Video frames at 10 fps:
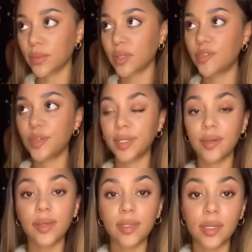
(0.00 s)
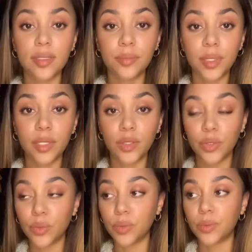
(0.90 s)
forgiving doesn't mean
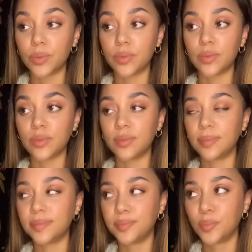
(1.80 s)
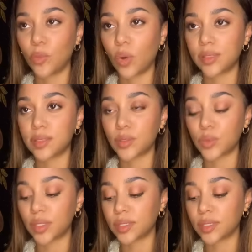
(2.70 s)
you, what's the word?